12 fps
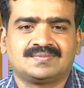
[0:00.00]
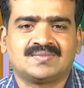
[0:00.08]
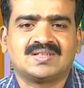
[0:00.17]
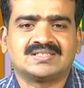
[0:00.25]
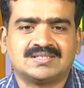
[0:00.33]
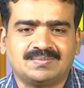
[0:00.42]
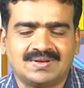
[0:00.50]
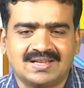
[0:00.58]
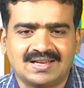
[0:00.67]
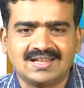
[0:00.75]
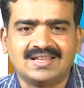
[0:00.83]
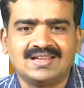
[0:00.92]

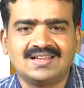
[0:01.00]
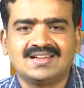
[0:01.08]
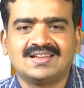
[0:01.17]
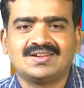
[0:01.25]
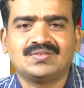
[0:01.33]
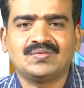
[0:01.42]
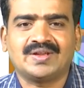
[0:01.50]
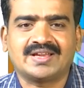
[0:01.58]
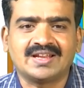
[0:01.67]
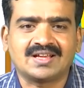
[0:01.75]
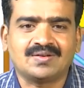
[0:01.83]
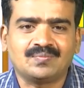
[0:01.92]
Similarly, we
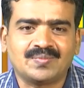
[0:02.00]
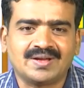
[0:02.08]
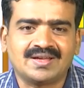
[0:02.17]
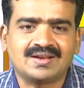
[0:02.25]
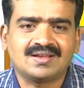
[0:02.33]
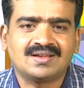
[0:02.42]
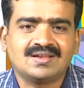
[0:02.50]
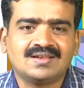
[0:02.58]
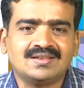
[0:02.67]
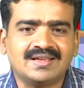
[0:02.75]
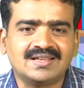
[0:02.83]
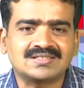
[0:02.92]
can compare
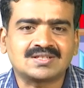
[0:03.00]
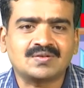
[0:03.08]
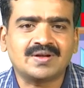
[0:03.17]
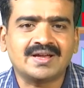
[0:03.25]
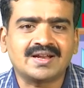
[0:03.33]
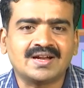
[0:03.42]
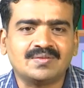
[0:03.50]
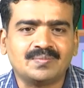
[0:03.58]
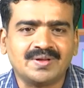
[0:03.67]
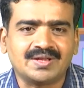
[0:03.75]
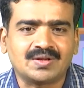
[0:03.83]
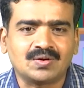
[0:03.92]
a square and
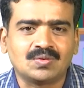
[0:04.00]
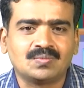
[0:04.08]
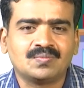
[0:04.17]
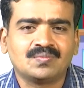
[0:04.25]
b cube